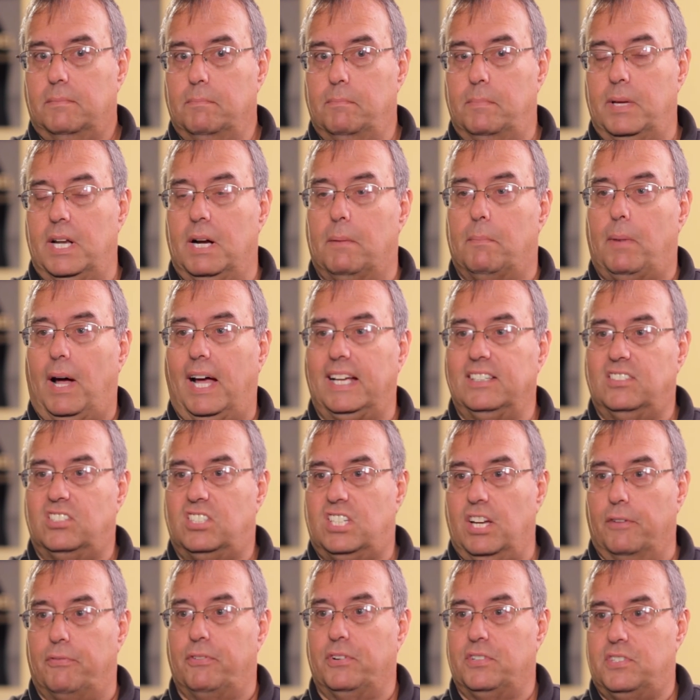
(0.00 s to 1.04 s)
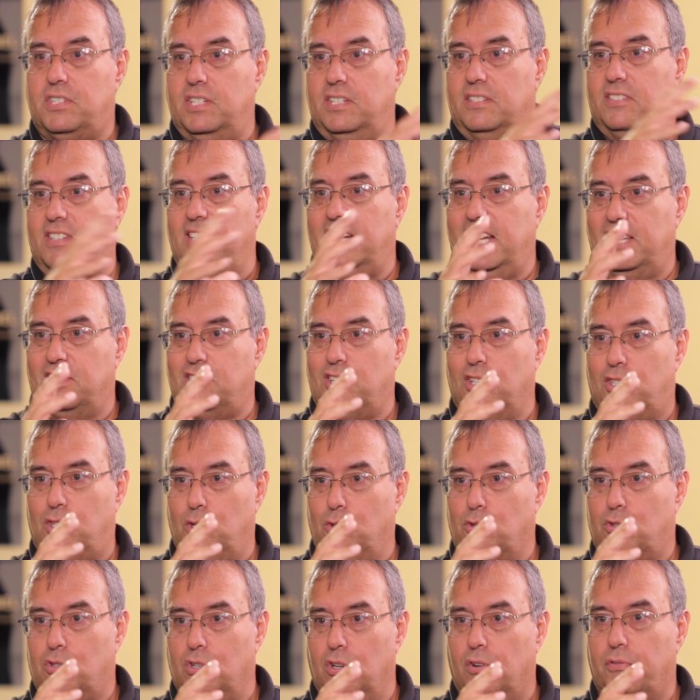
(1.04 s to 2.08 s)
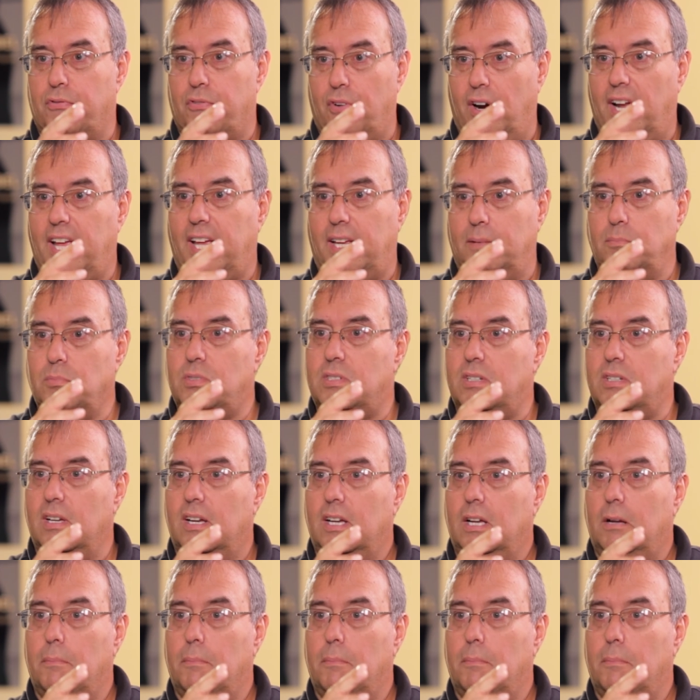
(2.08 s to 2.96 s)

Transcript: minimize differences in institutional frames,